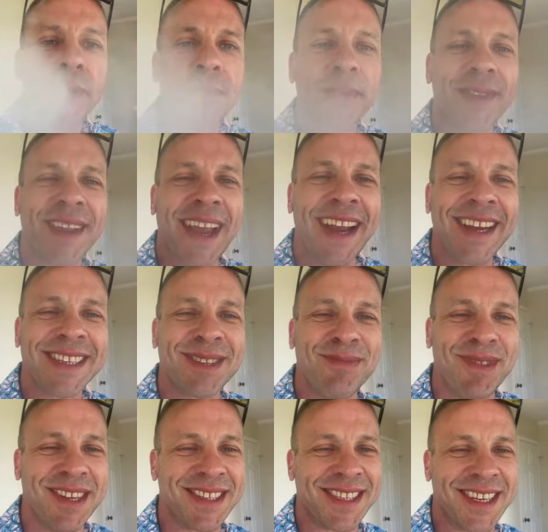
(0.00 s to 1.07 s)
Thanks,
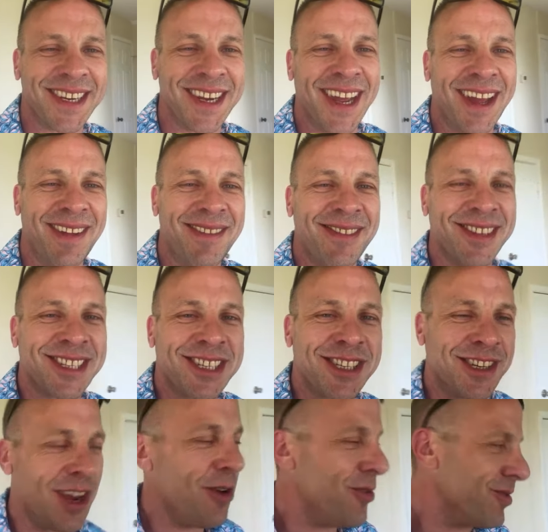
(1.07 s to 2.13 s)
Misty. I'm so